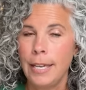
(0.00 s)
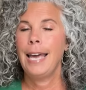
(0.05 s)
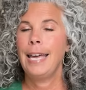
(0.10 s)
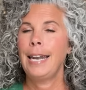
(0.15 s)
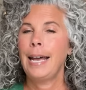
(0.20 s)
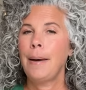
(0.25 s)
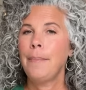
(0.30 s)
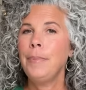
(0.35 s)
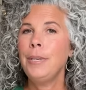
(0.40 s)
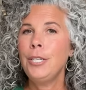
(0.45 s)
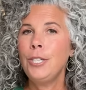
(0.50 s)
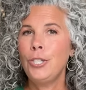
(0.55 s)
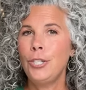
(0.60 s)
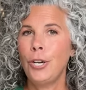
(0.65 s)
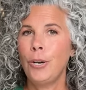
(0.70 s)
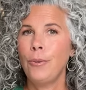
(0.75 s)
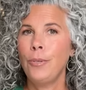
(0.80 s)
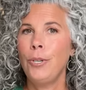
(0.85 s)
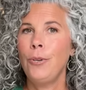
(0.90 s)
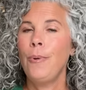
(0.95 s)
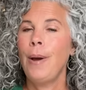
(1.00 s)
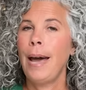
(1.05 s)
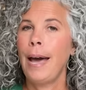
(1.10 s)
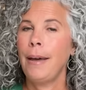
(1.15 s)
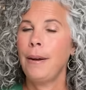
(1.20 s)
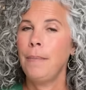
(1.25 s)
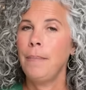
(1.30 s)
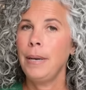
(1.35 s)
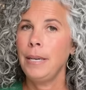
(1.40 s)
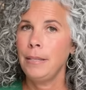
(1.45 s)
and I'm going to show you how
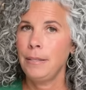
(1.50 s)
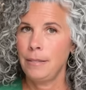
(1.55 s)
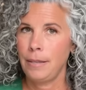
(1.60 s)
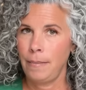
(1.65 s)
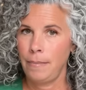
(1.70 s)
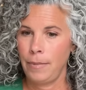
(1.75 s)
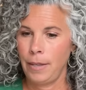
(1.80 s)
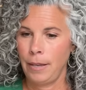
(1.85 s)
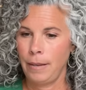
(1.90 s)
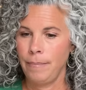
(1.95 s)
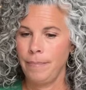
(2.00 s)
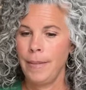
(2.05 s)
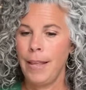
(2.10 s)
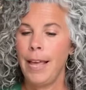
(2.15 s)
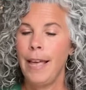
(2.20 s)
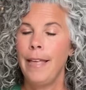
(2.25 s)
to make something